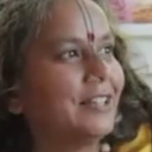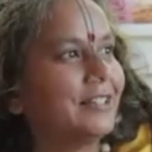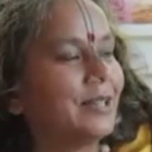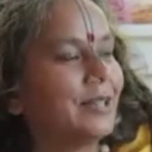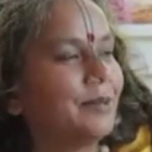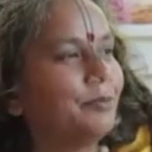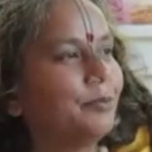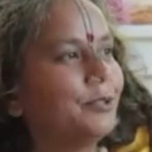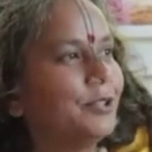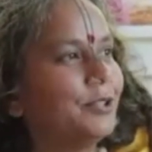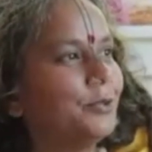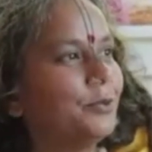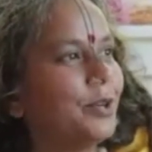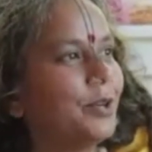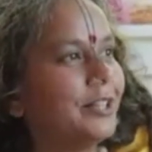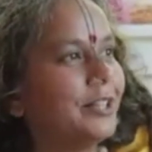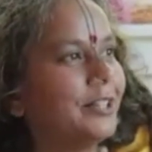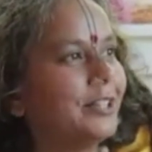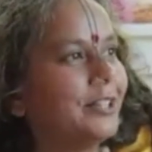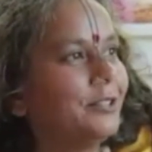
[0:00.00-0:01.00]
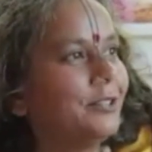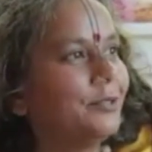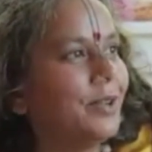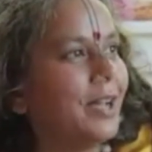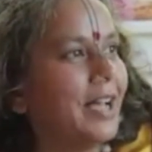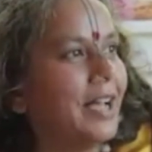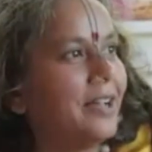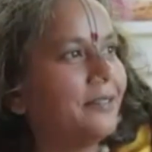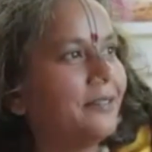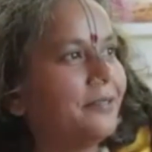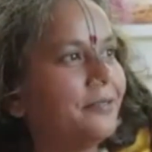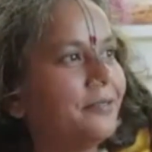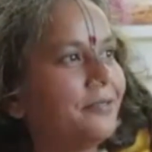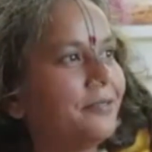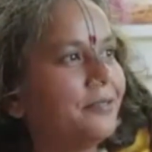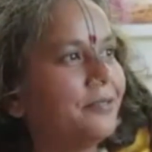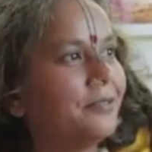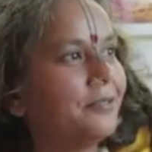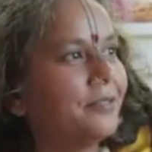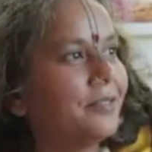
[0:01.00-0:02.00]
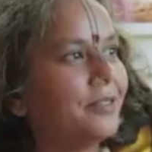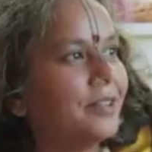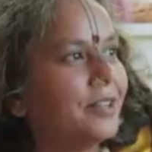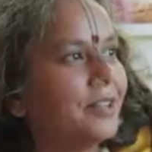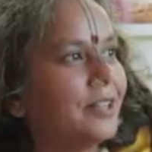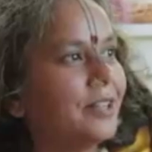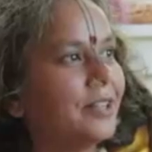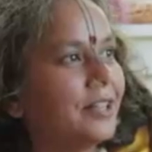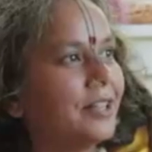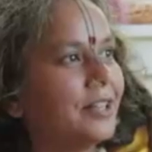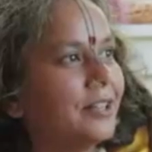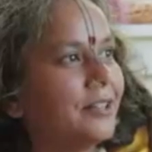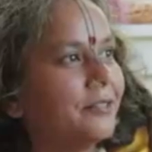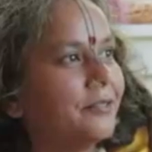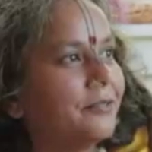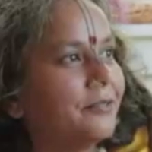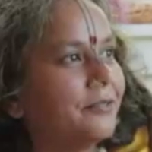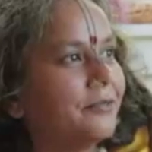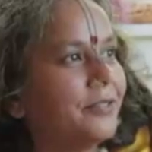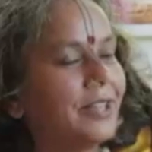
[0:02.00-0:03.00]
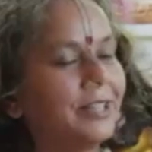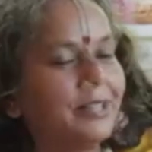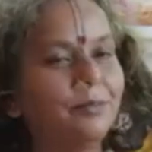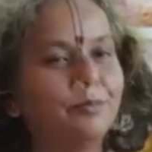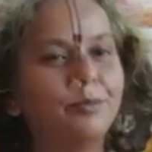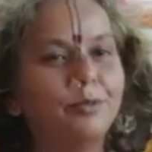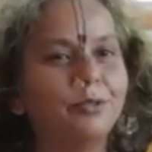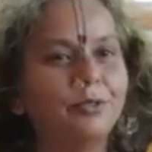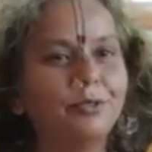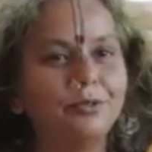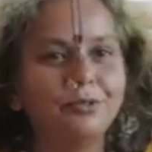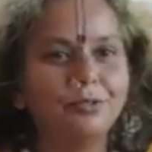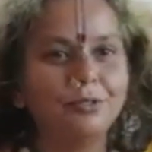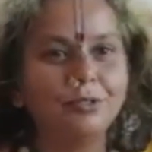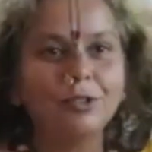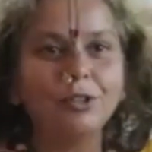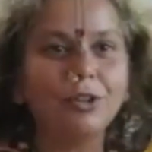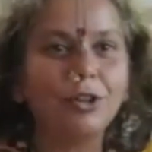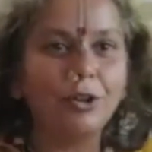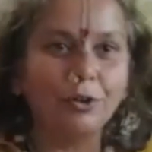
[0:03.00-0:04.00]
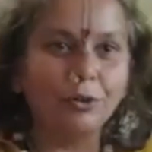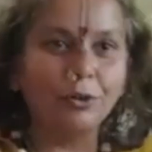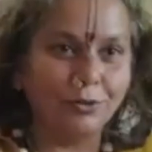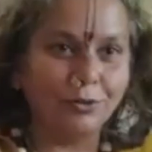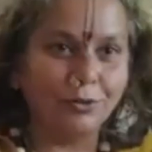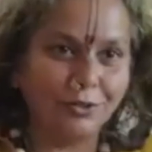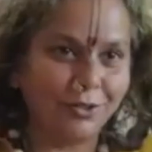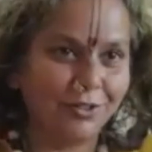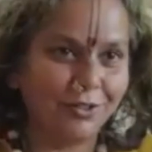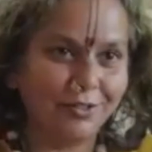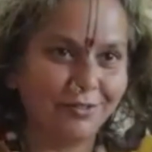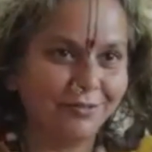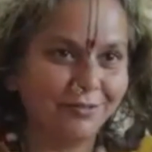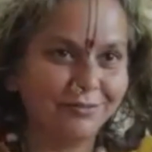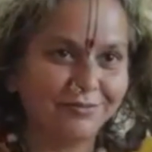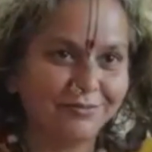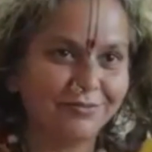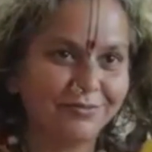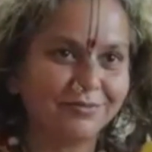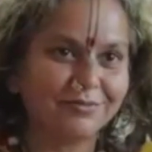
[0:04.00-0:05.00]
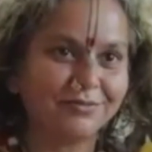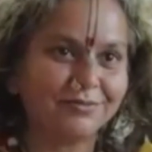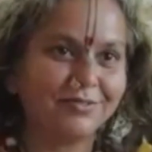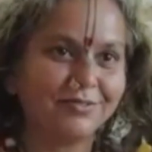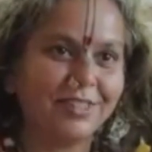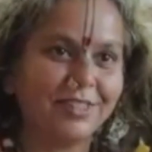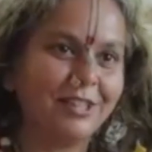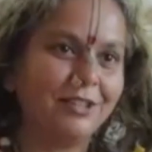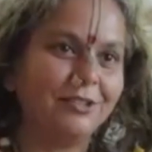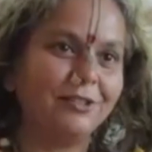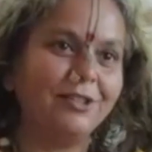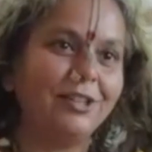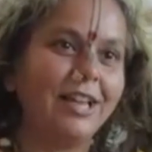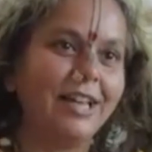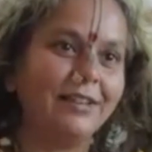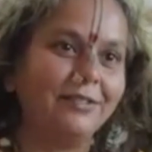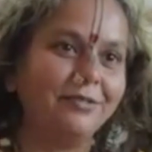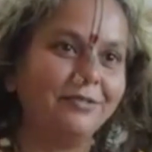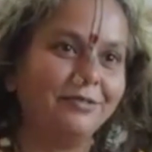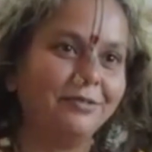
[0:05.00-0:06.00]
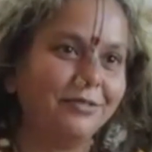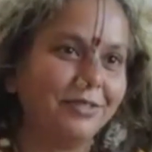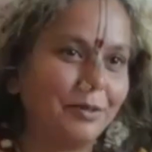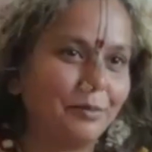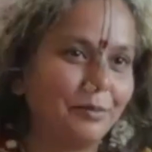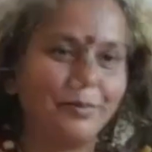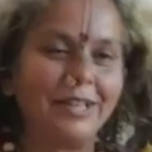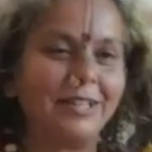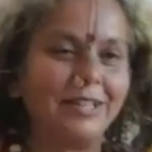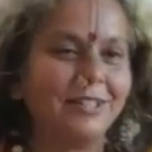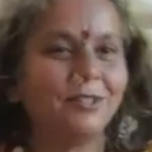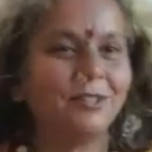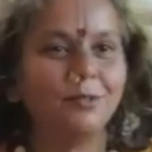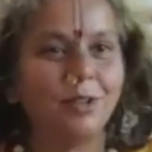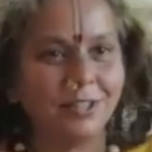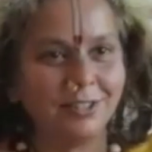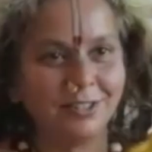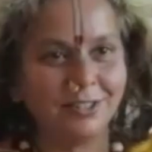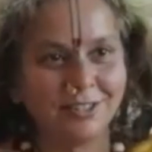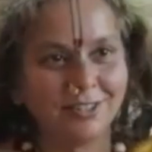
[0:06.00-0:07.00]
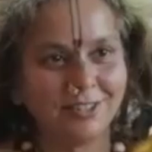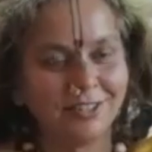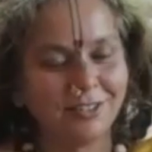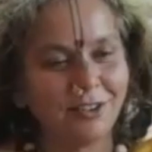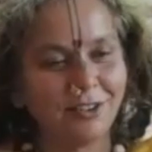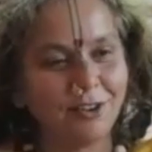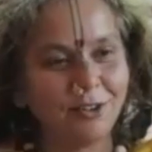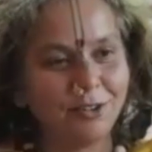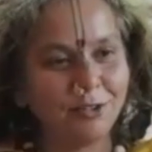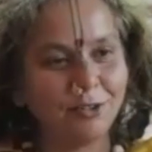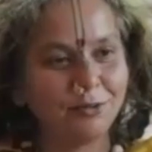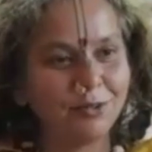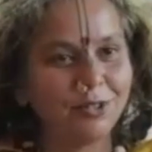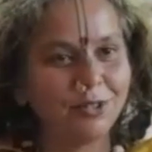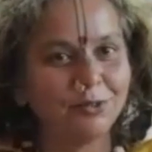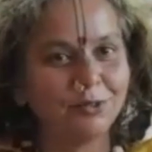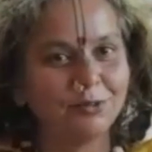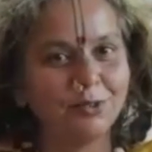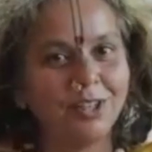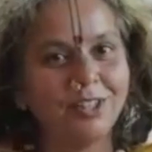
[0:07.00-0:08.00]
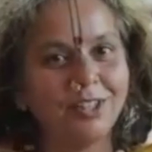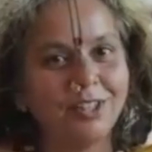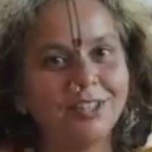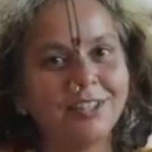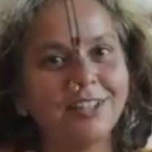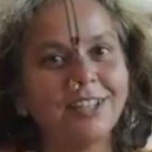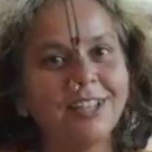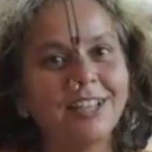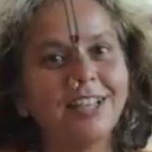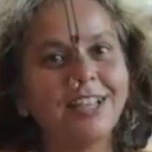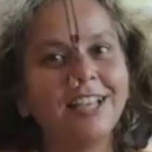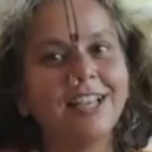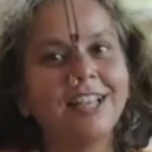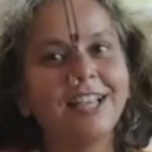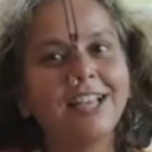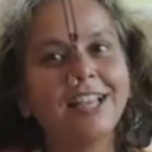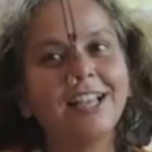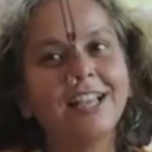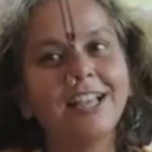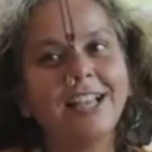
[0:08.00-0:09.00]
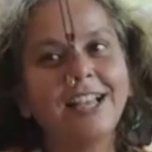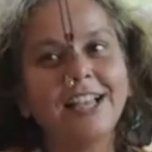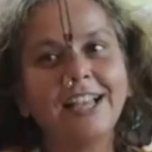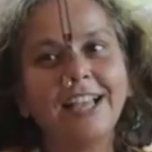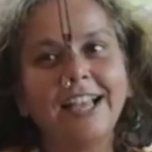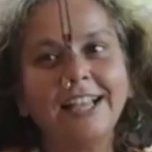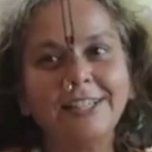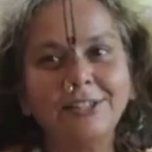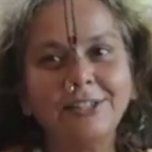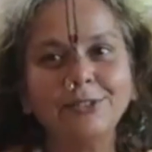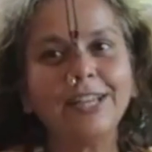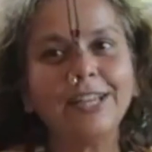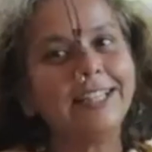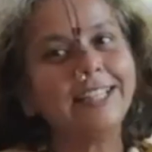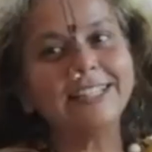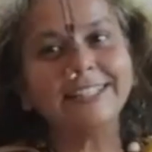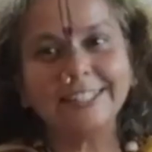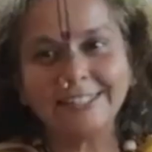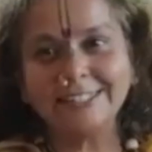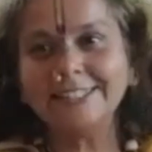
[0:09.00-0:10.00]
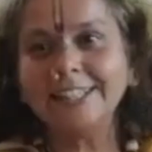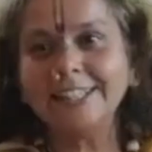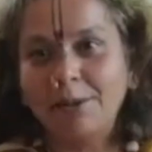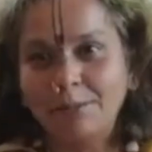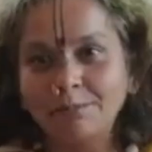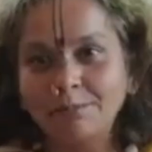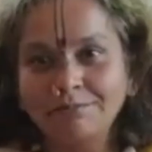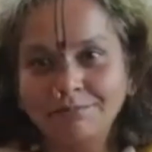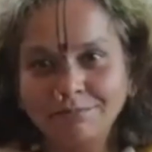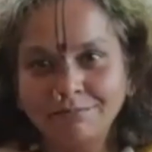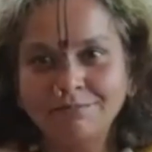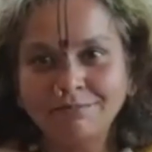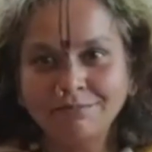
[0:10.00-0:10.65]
Suppose you wanted to have very beautiful clothes in your life, the best ones all over the world. And you collected some.